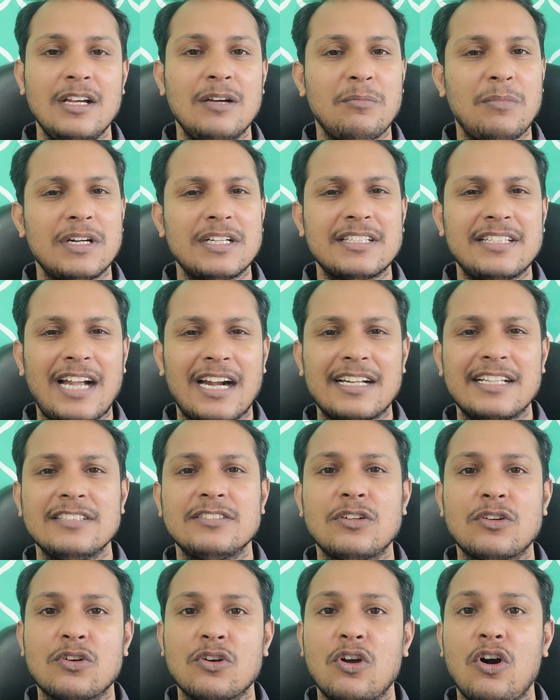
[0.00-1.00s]
But that is
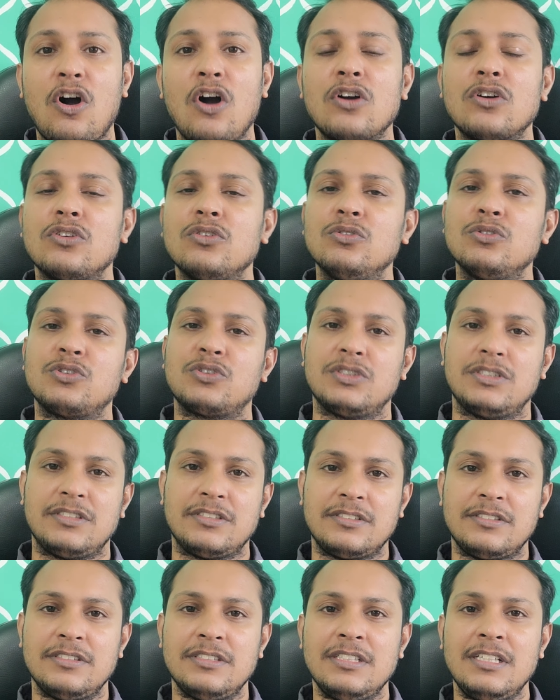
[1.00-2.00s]
a wrong notion.
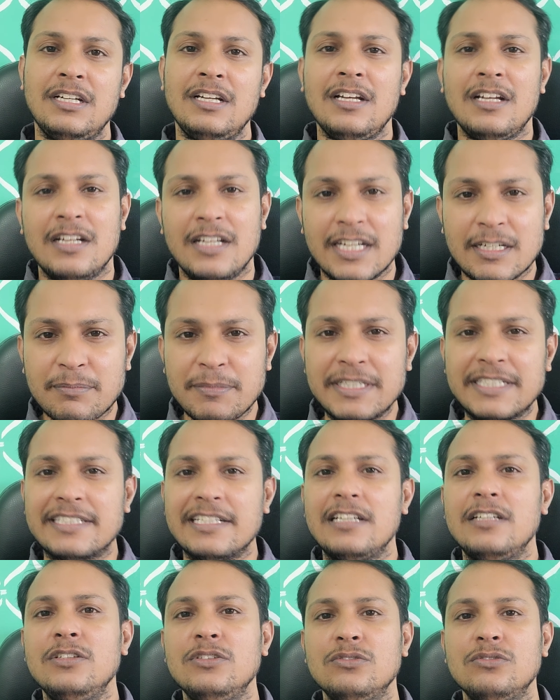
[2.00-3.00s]
Let me
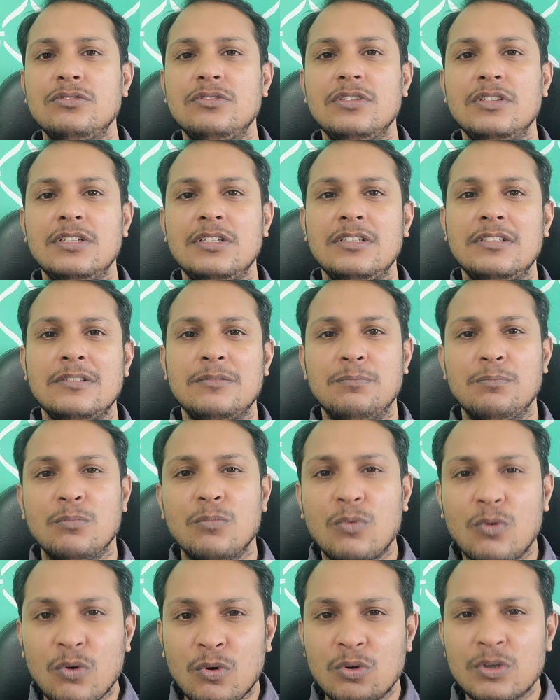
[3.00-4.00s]
tell you,
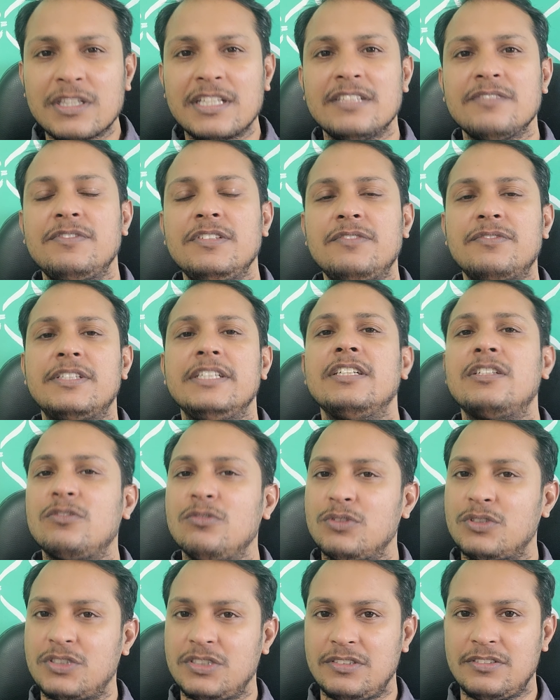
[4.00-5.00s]
more than 50
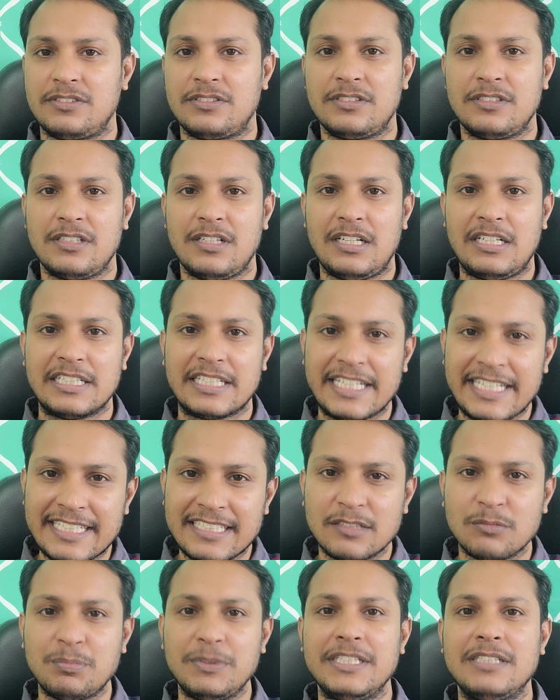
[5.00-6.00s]
questions, again
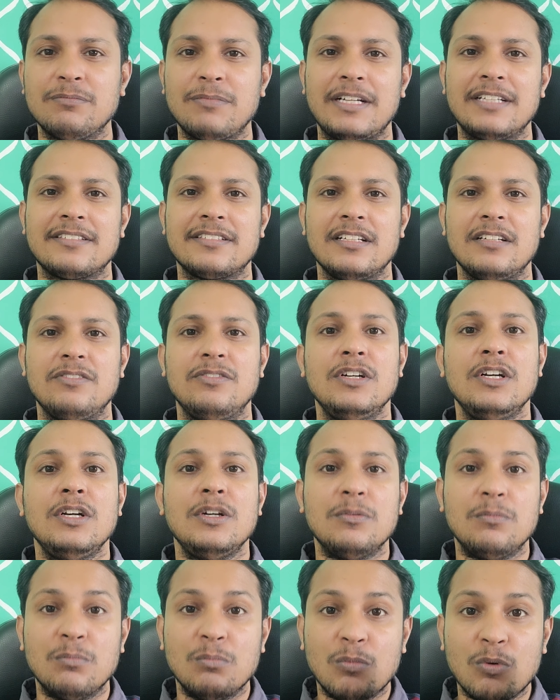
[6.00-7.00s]
repeat myself,
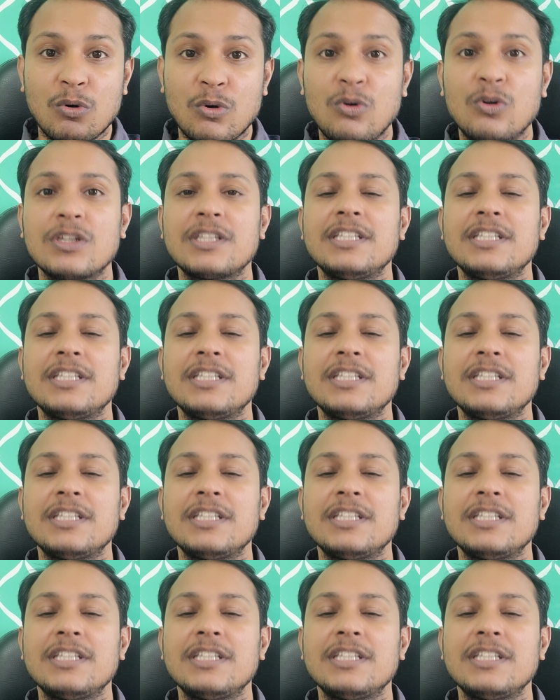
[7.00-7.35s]
more